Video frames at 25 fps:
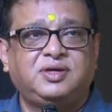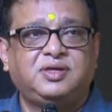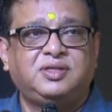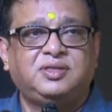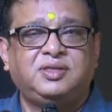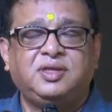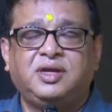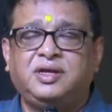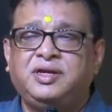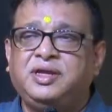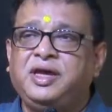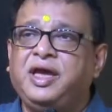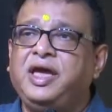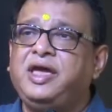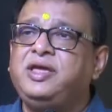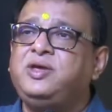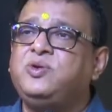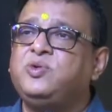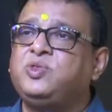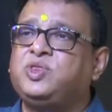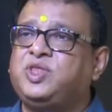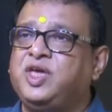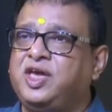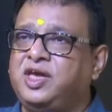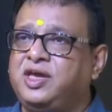The day you
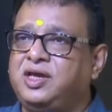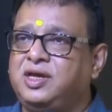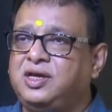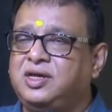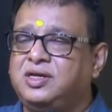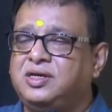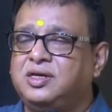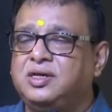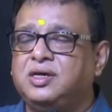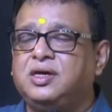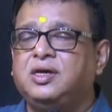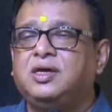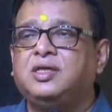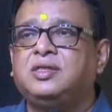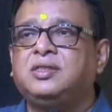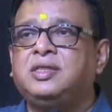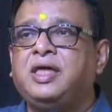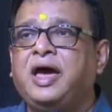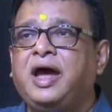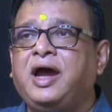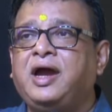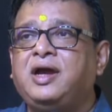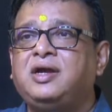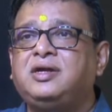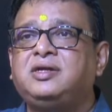think
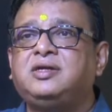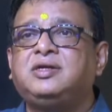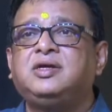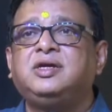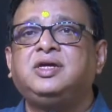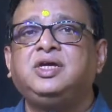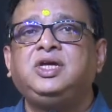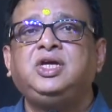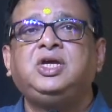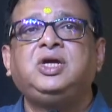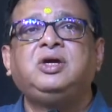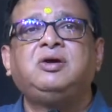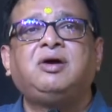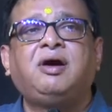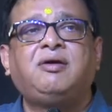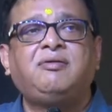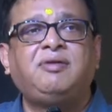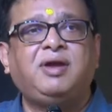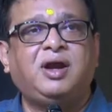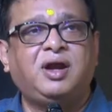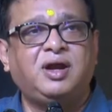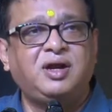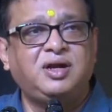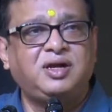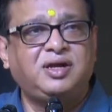that you have
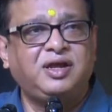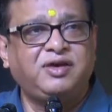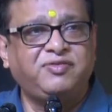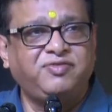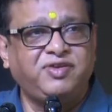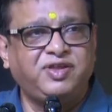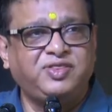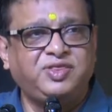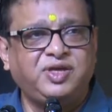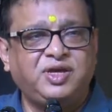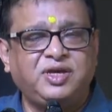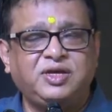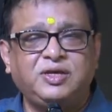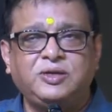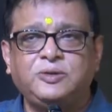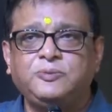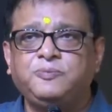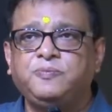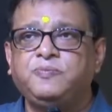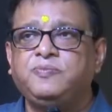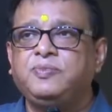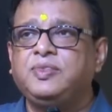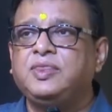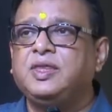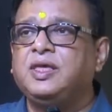learnt
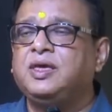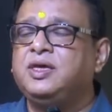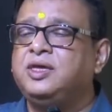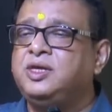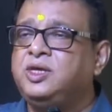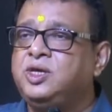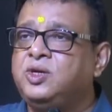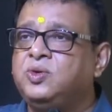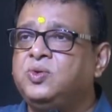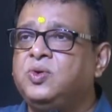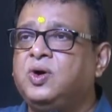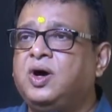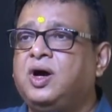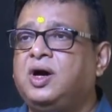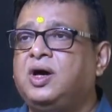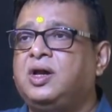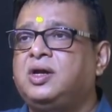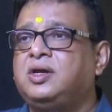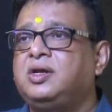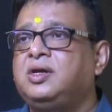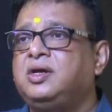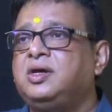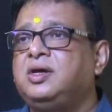everything, you are